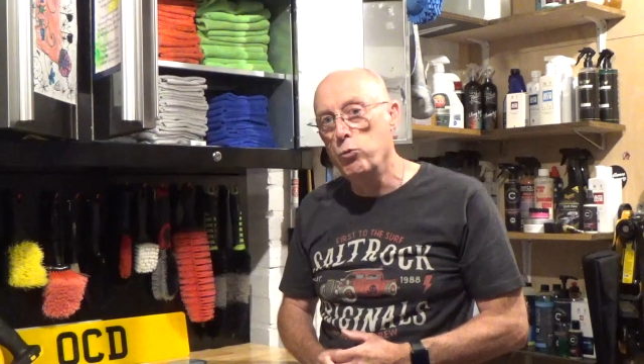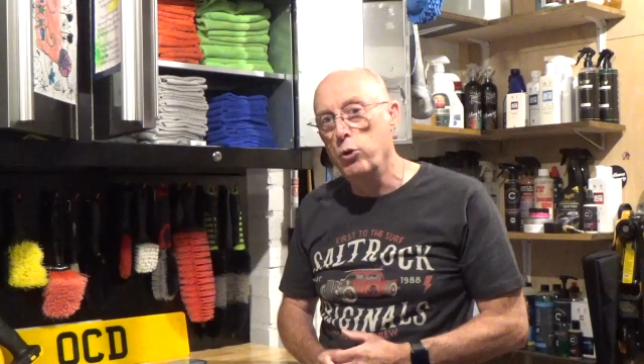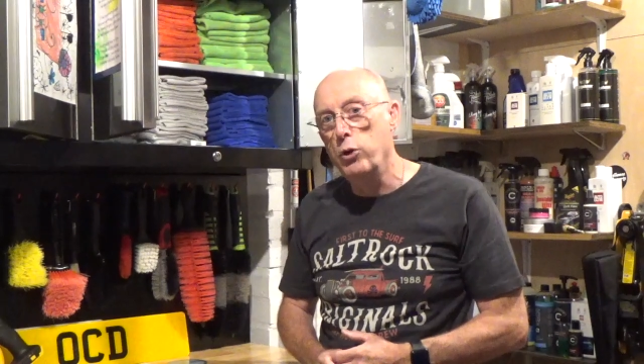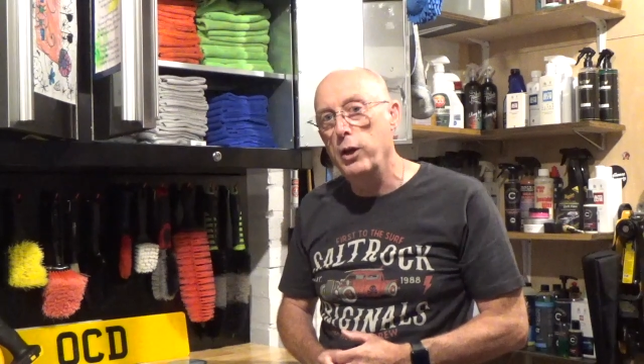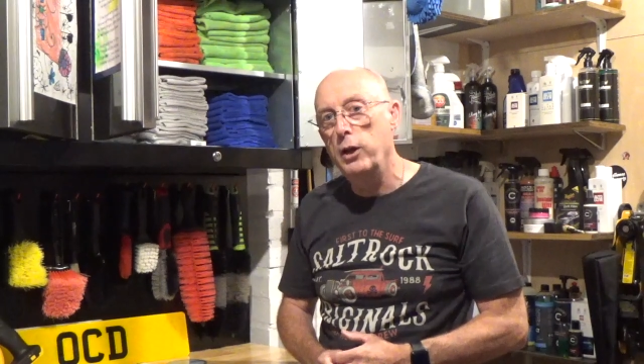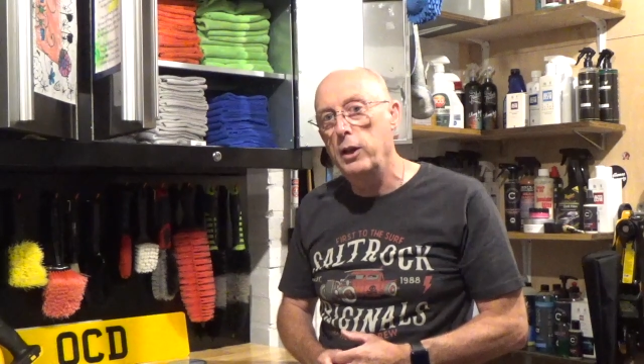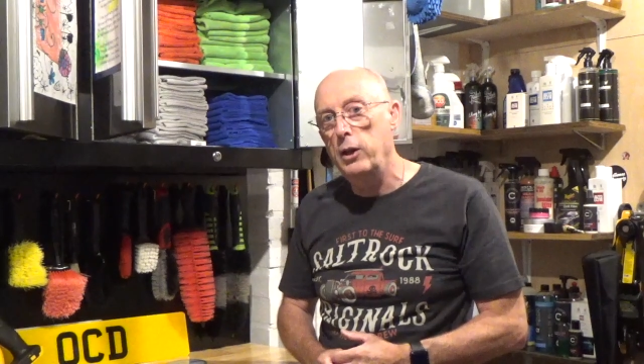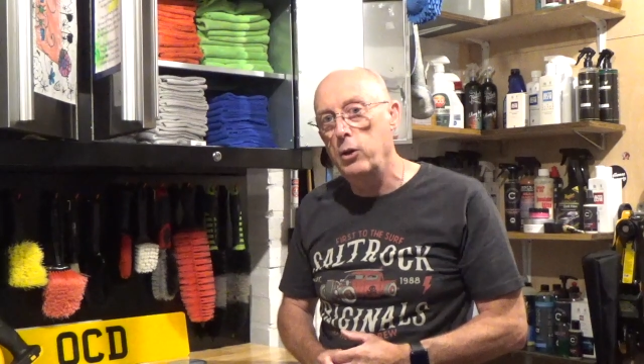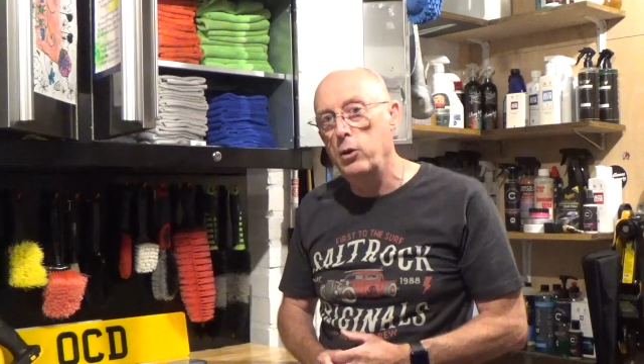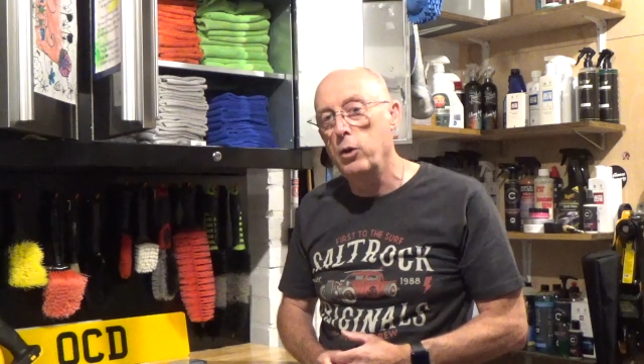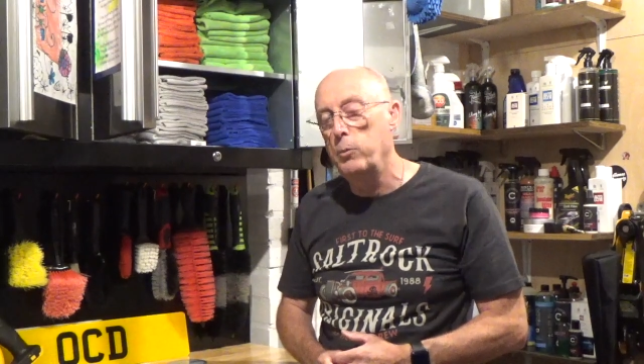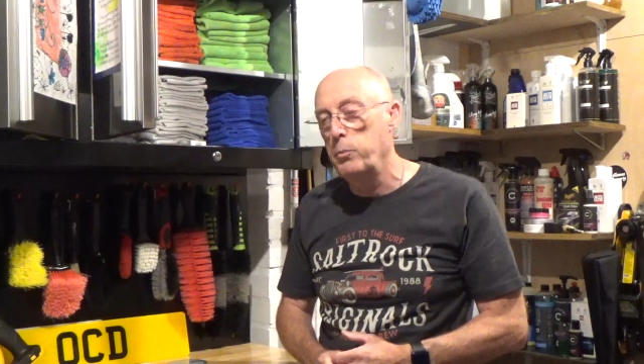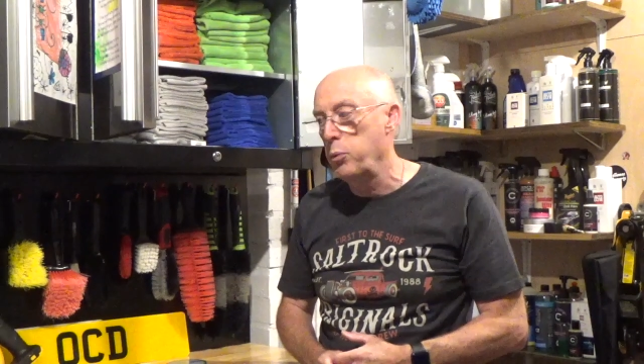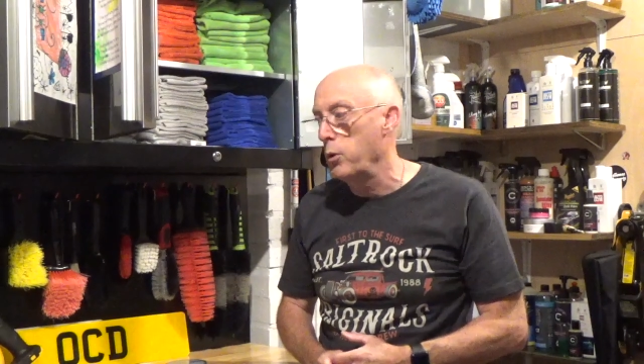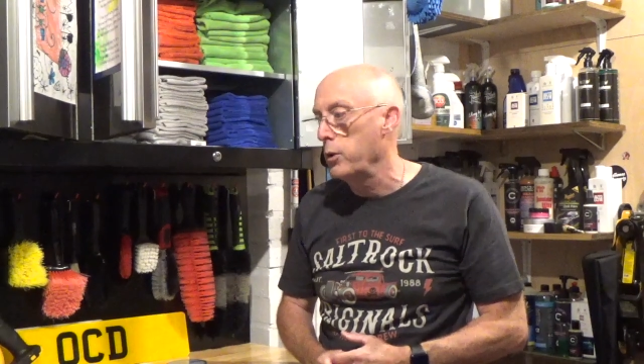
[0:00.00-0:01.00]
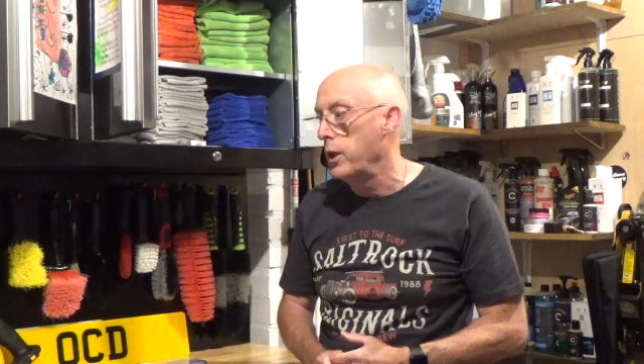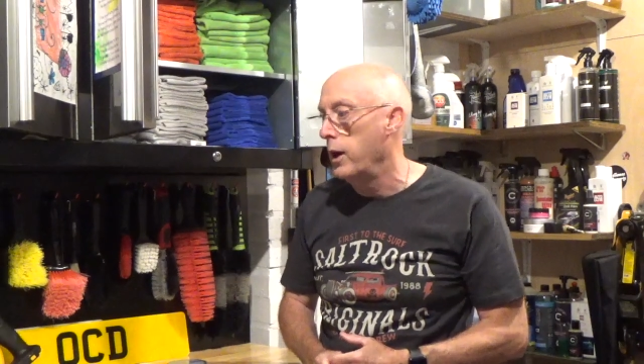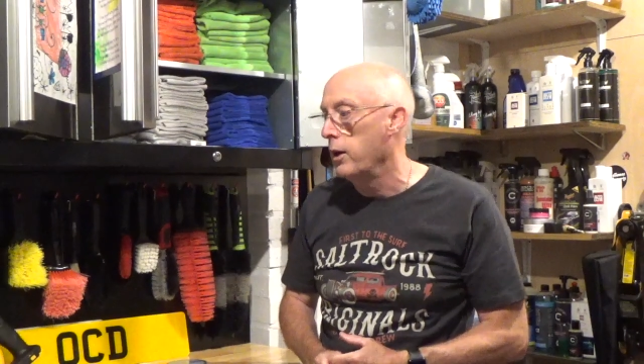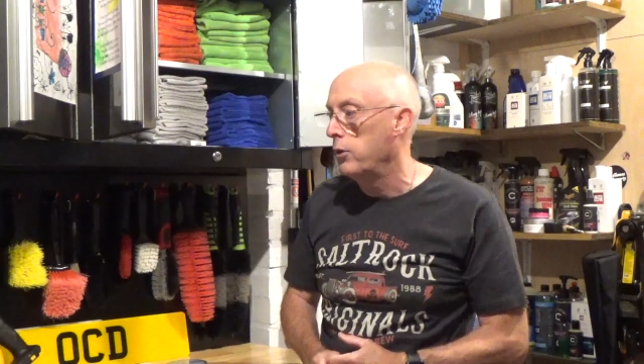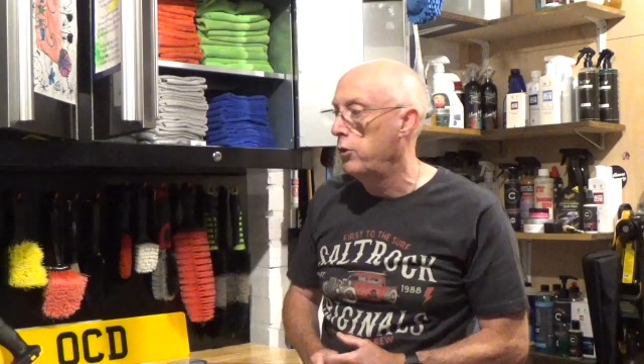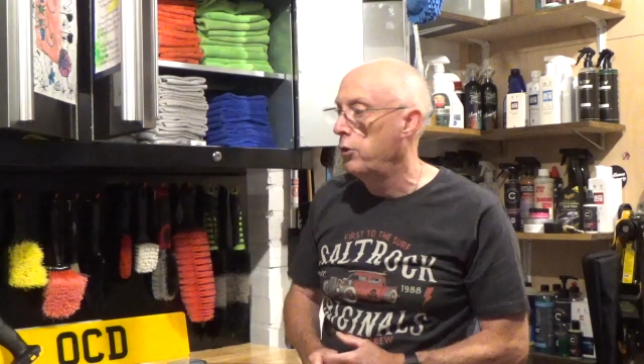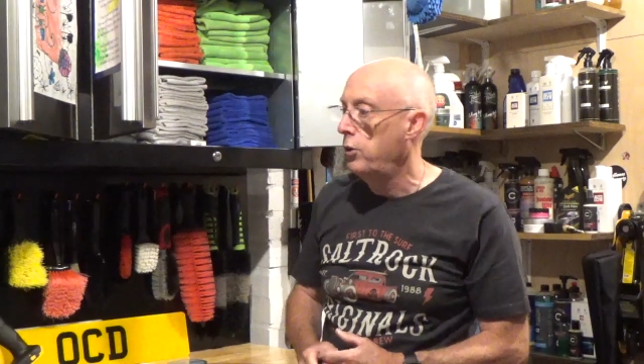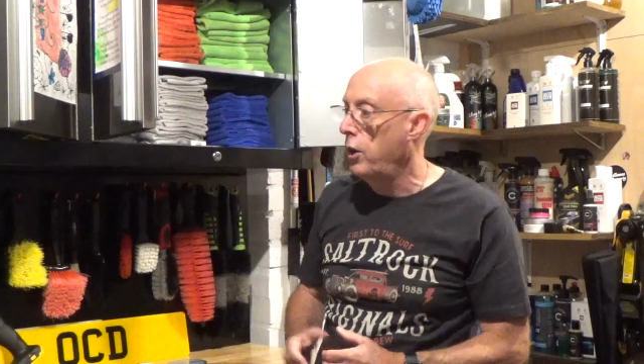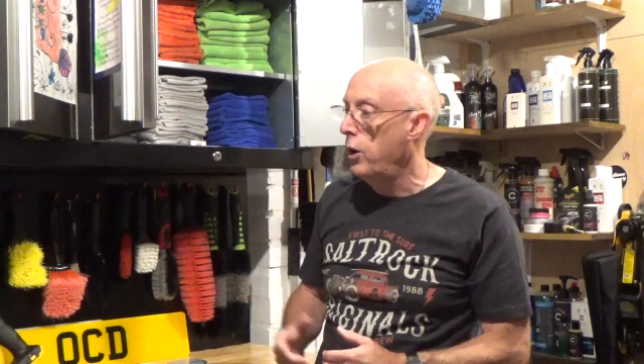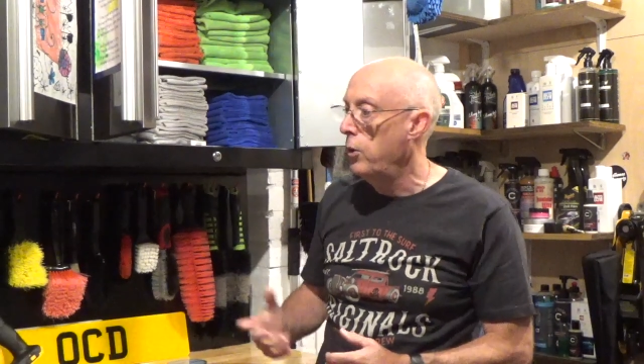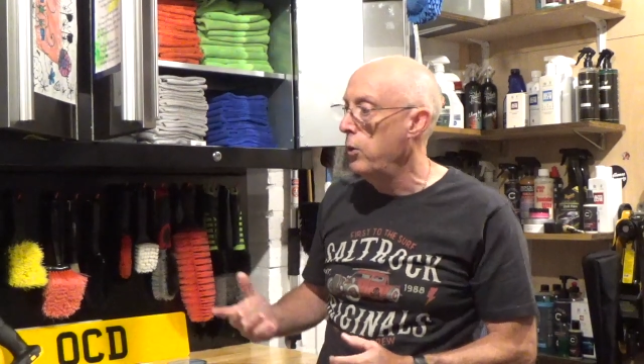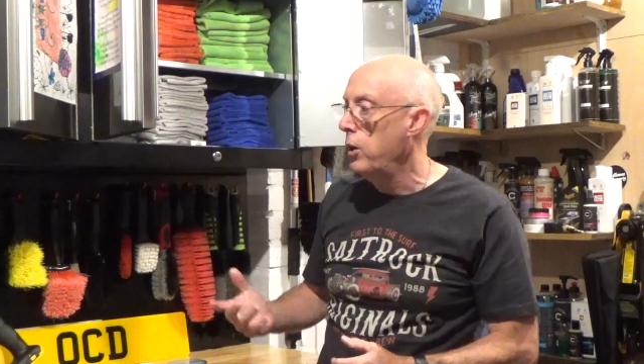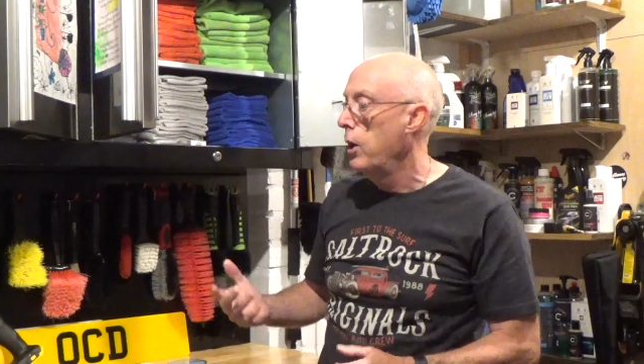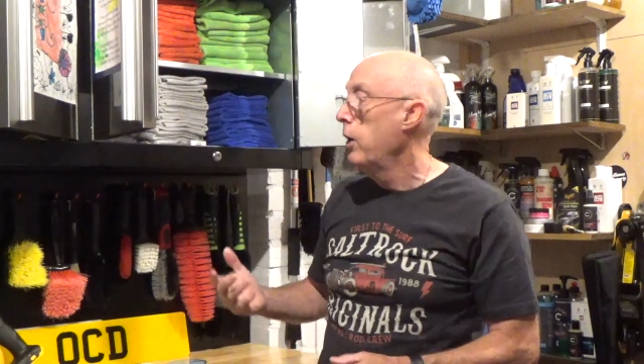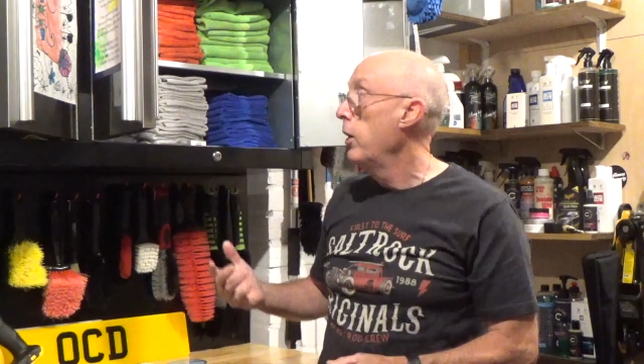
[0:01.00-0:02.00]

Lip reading: really good products. So